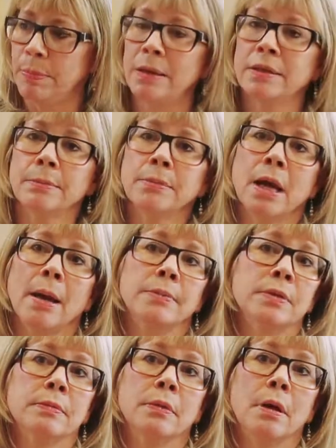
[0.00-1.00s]

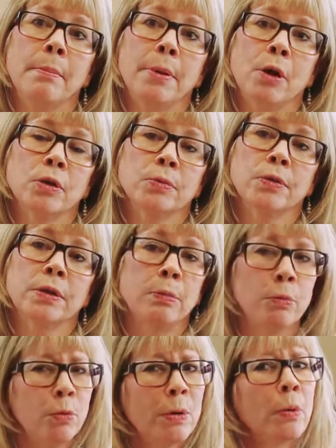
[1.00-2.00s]
Sometimes parents will say,
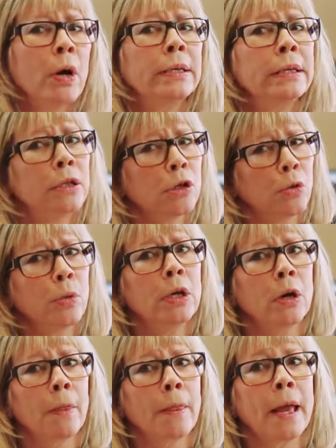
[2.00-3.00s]
well, we probably need to agree
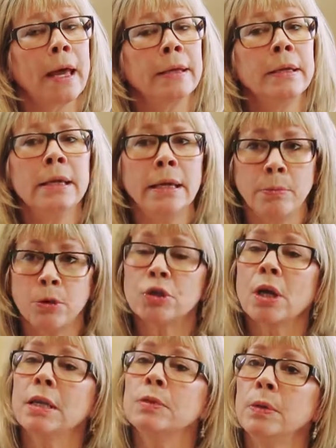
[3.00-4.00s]
on that, in which
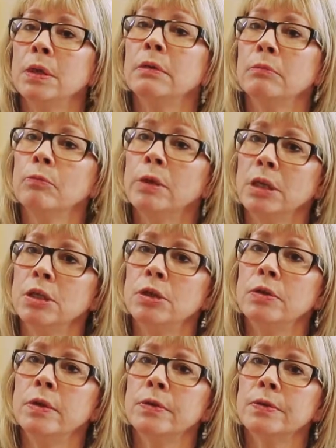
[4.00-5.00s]
case we can
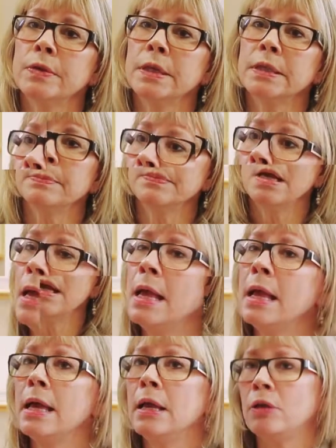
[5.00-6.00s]
do those things.
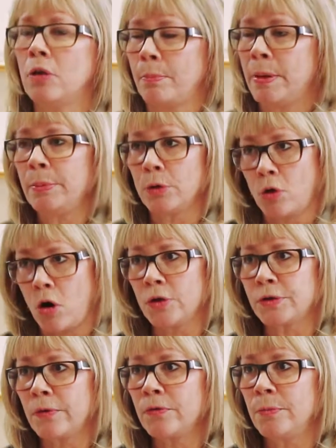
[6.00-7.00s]
People are
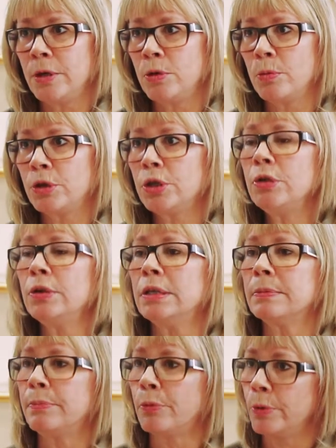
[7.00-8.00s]
also familiar with
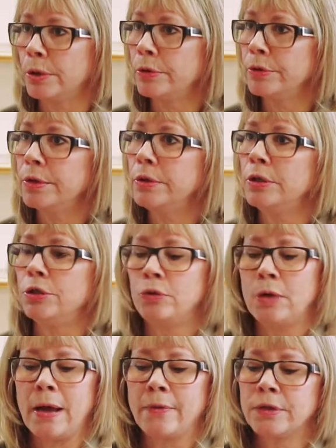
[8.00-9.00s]
duties, parental duties.
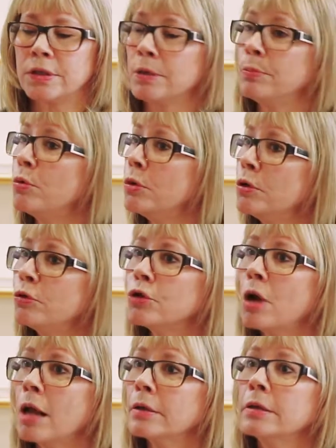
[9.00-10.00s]
You have to support your
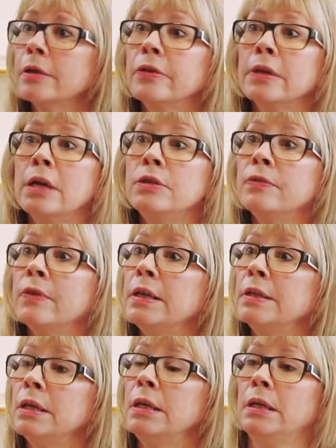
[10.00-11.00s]
child until the age of
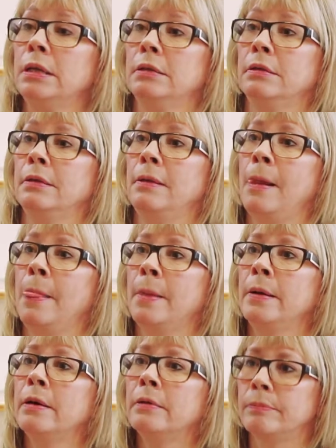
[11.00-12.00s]
18.
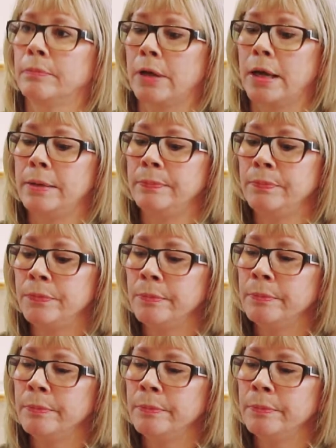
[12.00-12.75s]
Okay?